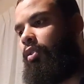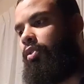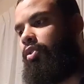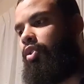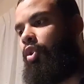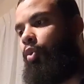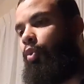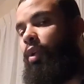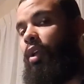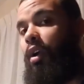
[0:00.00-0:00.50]

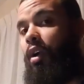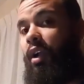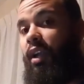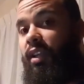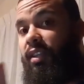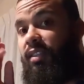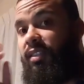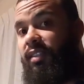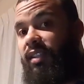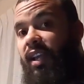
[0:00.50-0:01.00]
So we are
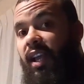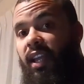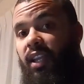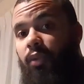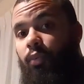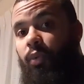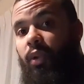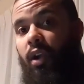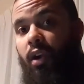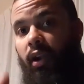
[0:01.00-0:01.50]
in
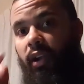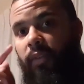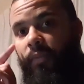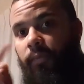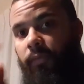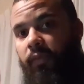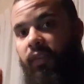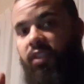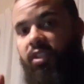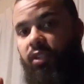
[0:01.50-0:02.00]
sight, we are in
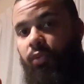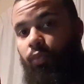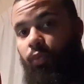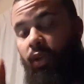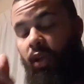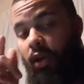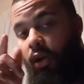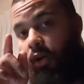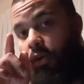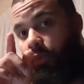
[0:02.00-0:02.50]
vision,
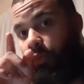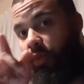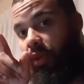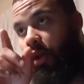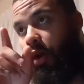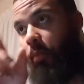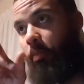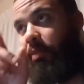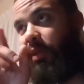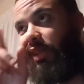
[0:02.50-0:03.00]
we are we
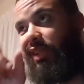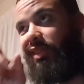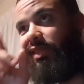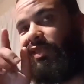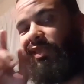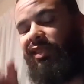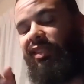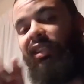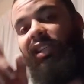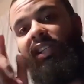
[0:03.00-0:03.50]
are being
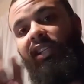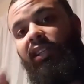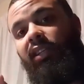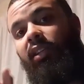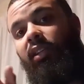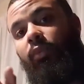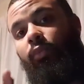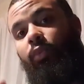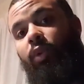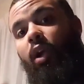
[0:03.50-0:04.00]

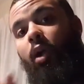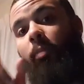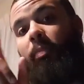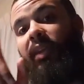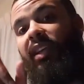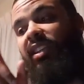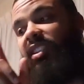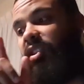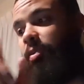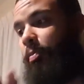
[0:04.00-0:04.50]
seen, we are
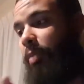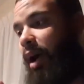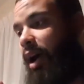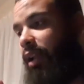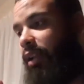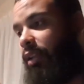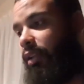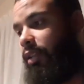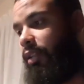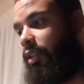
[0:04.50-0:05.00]
being
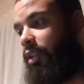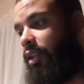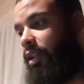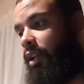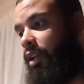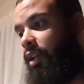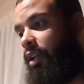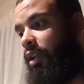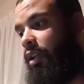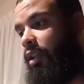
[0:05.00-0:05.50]
spotted,
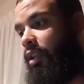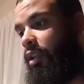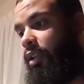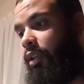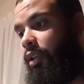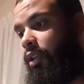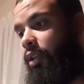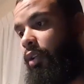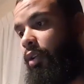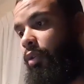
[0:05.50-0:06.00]

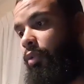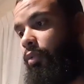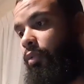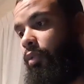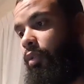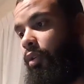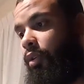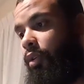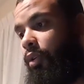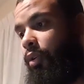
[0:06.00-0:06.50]
you know.
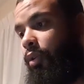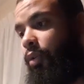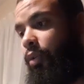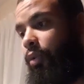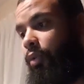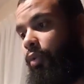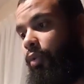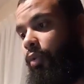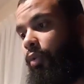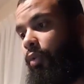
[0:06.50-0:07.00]

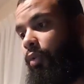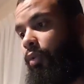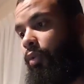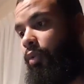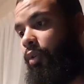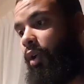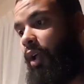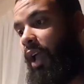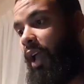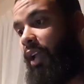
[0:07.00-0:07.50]

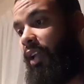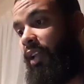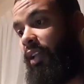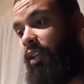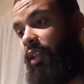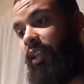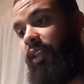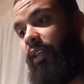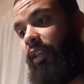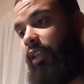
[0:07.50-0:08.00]
And
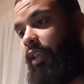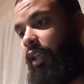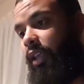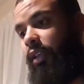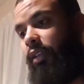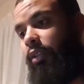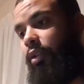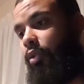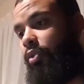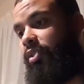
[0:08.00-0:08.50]
it, it,
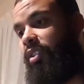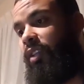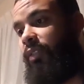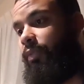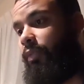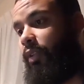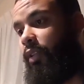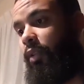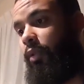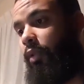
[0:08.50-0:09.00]
it goes
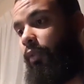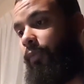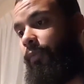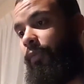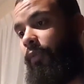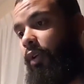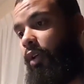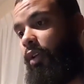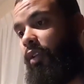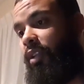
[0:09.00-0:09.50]
even
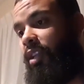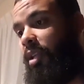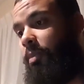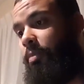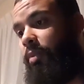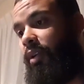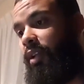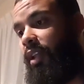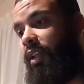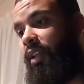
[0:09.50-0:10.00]
uh,
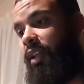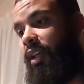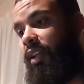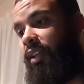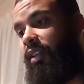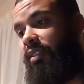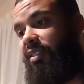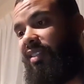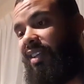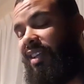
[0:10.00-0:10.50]
deeper than that.
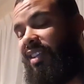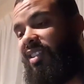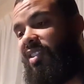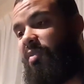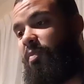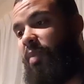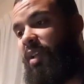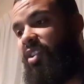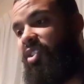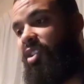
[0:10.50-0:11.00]
It says
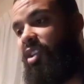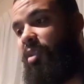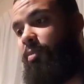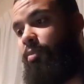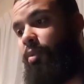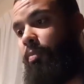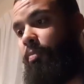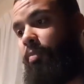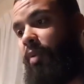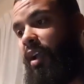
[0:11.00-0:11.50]
specially
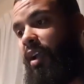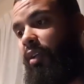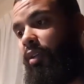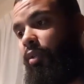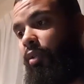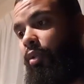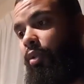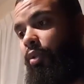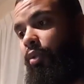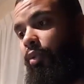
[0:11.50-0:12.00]
prepared
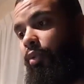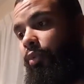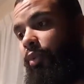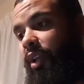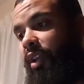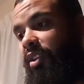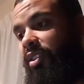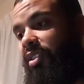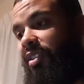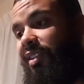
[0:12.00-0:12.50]
or
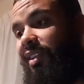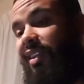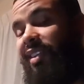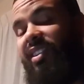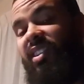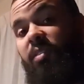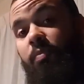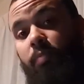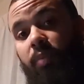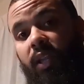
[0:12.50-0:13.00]
arranged
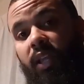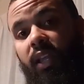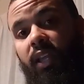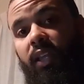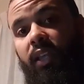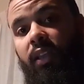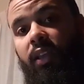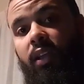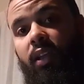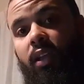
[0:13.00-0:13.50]

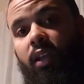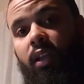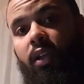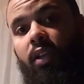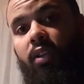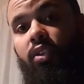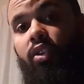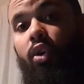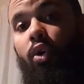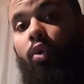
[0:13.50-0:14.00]
display.
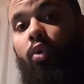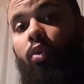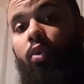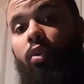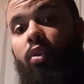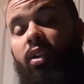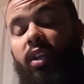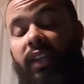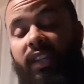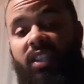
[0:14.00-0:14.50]
So
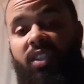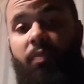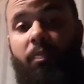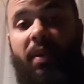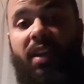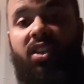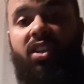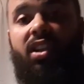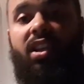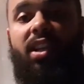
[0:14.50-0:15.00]
it's
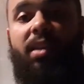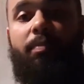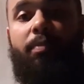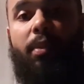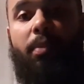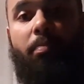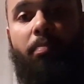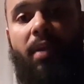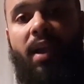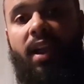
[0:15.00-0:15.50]
specially
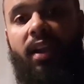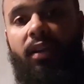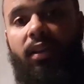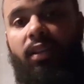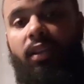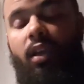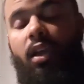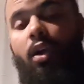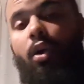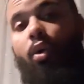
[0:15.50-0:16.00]
prepared
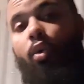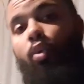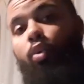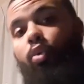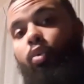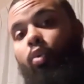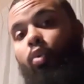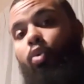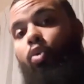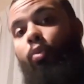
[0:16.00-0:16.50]

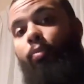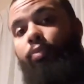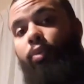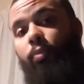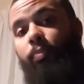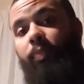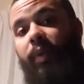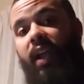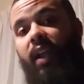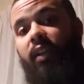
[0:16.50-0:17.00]
who who
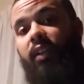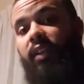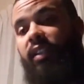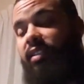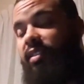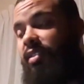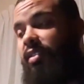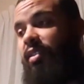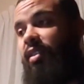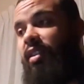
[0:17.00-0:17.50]
prepared
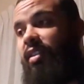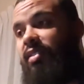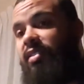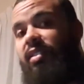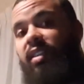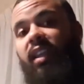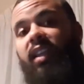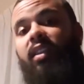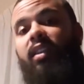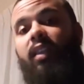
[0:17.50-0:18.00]
this this
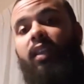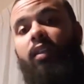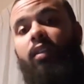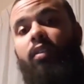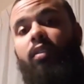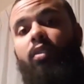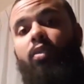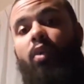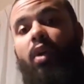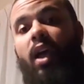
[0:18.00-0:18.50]
thing to,
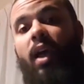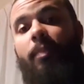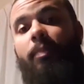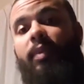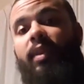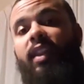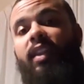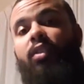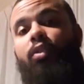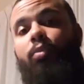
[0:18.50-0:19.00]
to
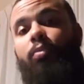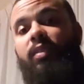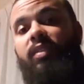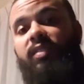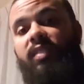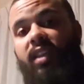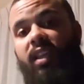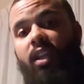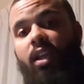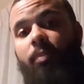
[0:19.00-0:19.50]
happen and to be
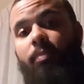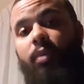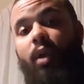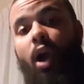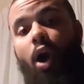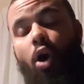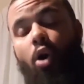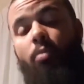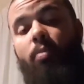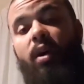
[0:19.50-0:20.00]
set up?
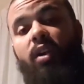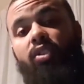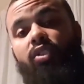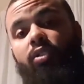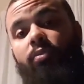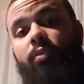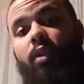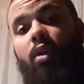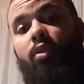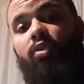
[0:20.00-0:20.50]
Yahweh
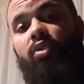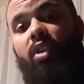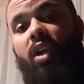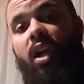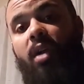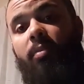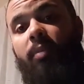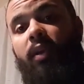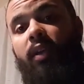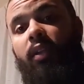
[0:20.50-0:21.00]
Shem
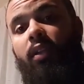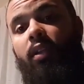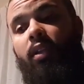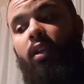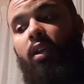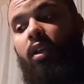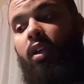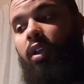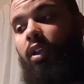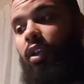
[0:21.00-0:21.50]
Shai, man.
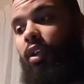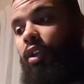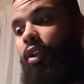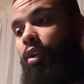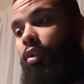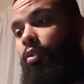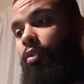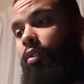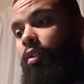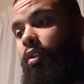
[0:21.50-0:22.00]
You
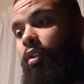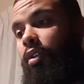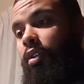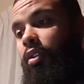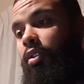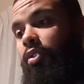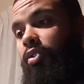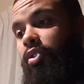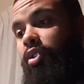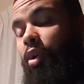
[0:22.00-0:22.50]
know?
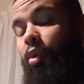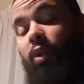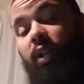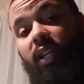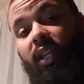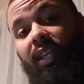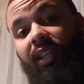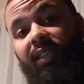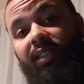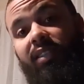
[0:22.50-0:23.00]
So
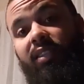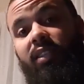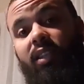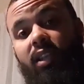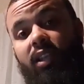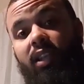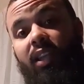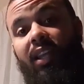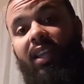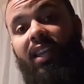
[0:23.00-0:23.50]
it is.
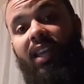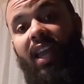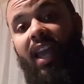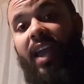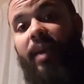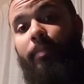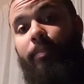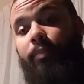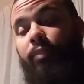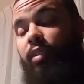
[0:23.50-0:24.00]
The
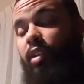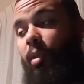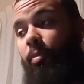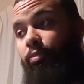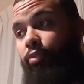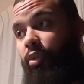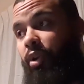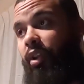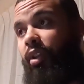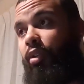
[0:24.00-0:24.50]
camp, the
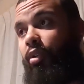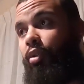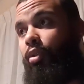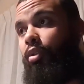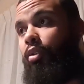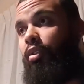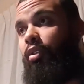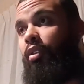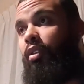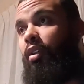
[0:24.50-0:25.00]

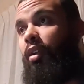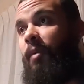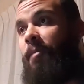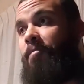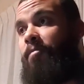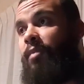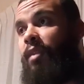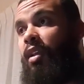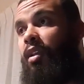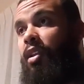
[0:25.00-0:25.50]
brotherhood,
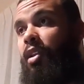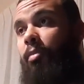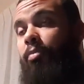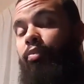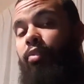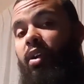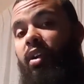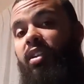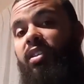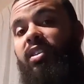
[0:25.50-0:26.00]
the
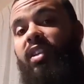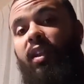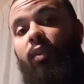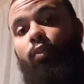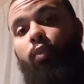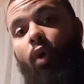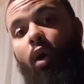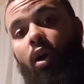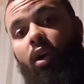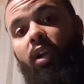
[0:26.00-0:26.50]
brothers that
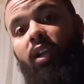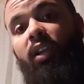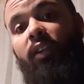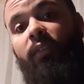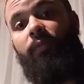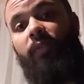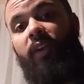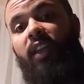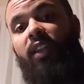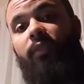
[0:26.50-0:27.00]
walk
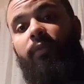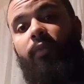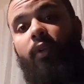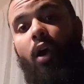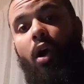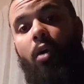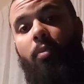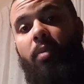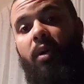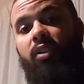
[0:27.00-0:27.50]
faith of
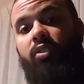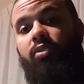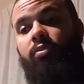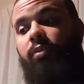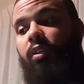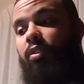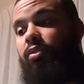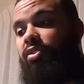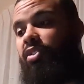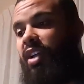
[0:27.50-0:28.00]
Yahweh
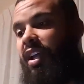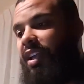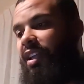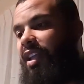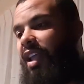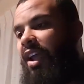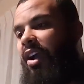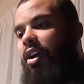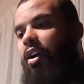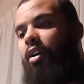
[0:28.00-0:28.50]
Shem Shai,
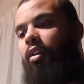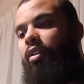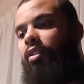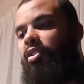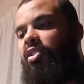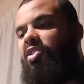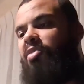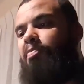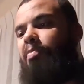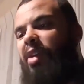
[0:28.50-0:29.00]
they are
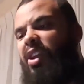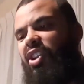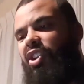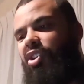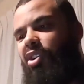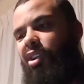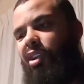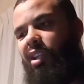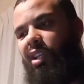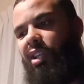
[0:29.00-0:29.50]
a
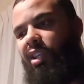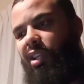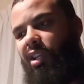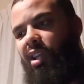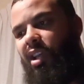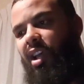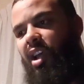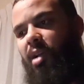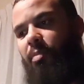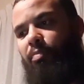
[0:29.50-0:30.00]
specially
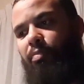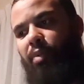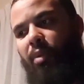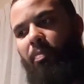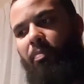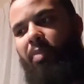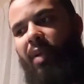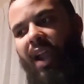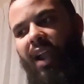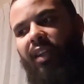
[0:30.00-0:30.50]

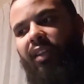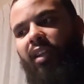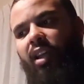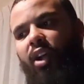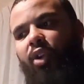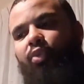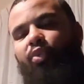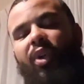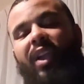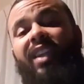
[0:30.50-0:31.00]
prepared
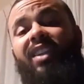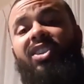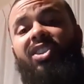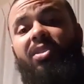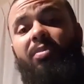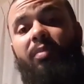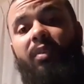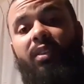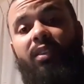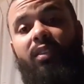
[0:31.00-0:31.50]

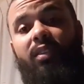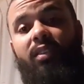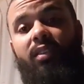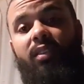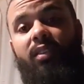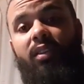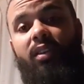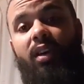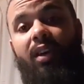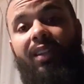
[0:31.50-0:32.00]
arrangement,
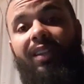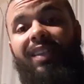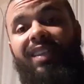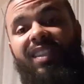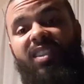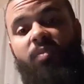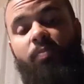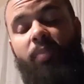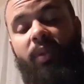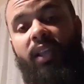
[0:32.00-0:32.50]
a
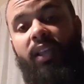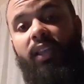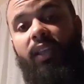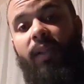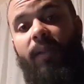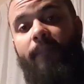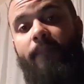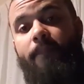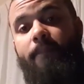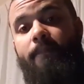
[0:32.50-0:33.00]
display.
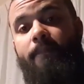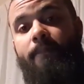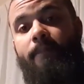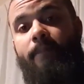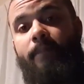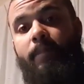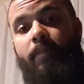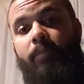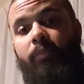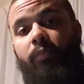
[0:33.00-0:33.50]

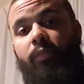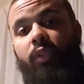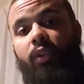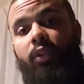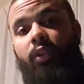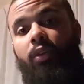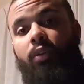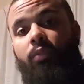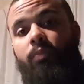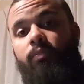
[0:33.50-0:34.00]
You
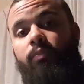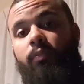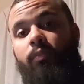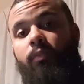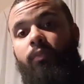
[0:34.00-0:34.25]
know?